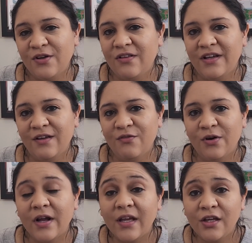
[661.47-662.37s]
if you're looking
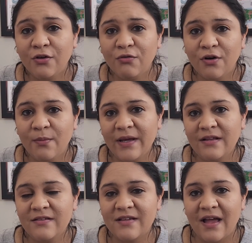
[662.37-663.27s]
for a cute
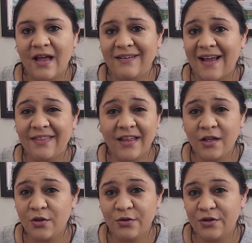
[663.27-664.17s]
romance, and I
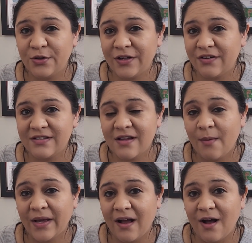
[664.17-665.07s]
think Lunar New Year is
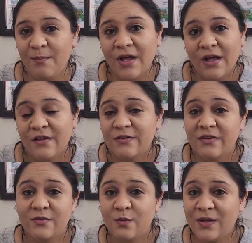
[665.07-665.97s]
coming up,
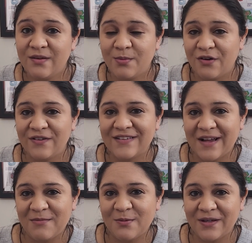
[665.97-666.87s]
so this would be the perfect
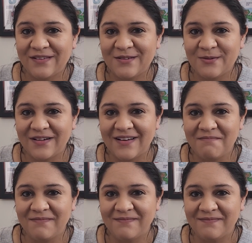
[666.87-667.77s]
time to pick this one
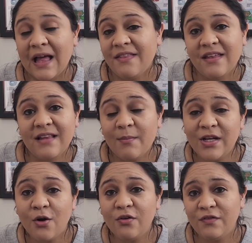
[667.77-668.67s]
up. And then let
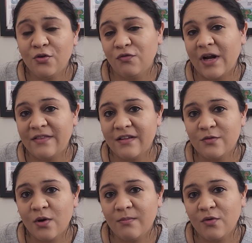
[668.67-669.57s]
me know if you've read
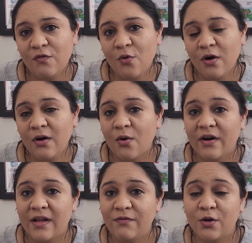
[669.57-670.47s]
this one before
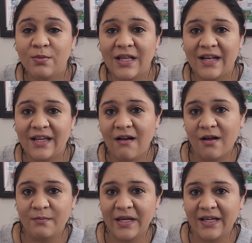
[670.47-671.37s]
or if you're planning
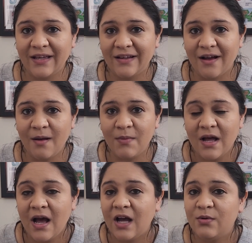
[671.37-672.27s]
on picking it up.
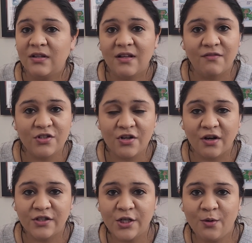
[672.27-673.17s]
I would love to
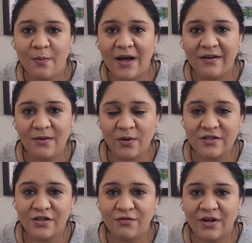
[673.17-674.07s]
talk to you about it
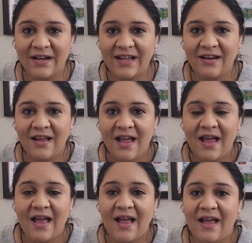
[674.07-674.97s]
once you've read it.
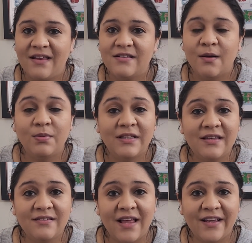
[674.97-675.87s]
And
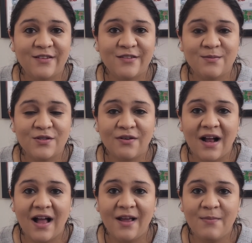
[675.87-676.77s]
please like and
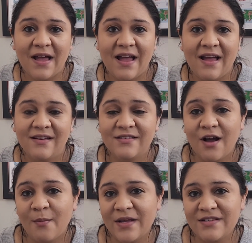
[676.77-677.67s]
subscribe and
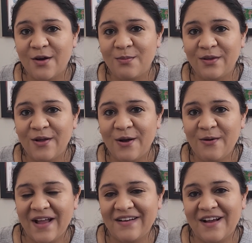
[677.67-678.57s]
comment down
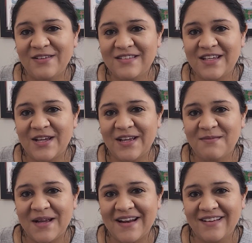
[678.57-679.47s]
below, and I'll see you
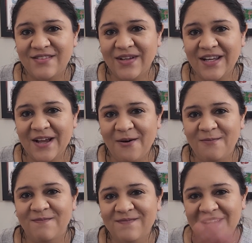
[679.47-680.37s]
in my next
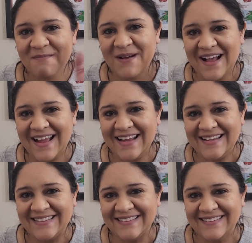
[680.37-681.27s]
video. Bye!